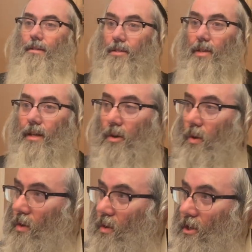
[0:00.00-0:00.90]
Zeh
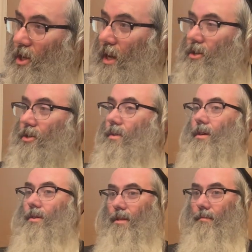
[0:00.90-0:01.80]
kol
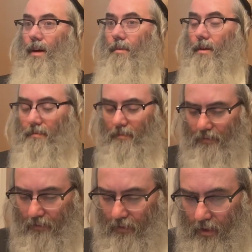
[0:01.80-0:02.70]
Shashua Olam Haba.
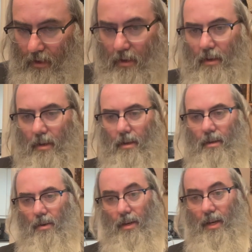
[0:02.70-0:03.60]

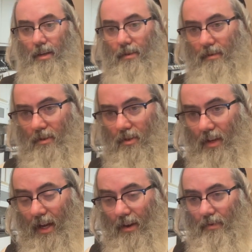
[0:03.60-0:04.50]
Okay, so
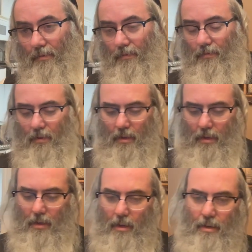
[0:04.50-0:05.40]
now,
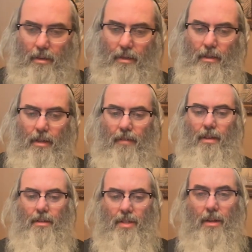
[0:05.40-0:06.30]

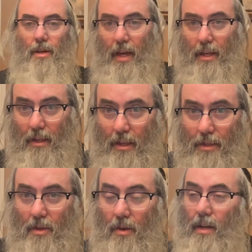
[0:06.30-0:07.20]
having said all that,
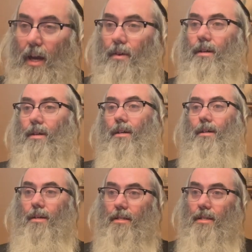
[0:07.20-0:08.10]
let's go now
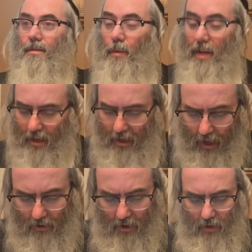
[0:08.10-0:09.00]
and see what we can
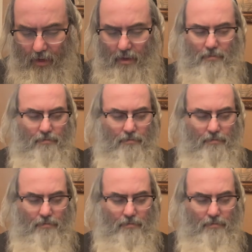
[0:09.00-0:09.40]
uncover over here.